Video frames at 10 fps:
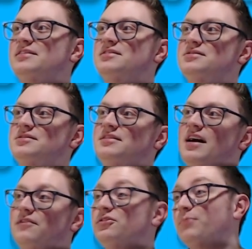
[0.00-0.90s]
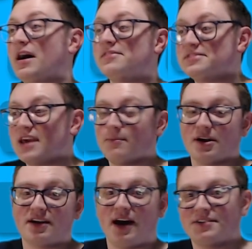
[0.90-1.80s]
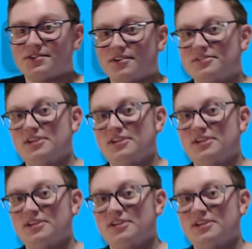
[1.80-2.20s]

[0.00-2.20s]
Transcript: is that if you buy this game on consoles,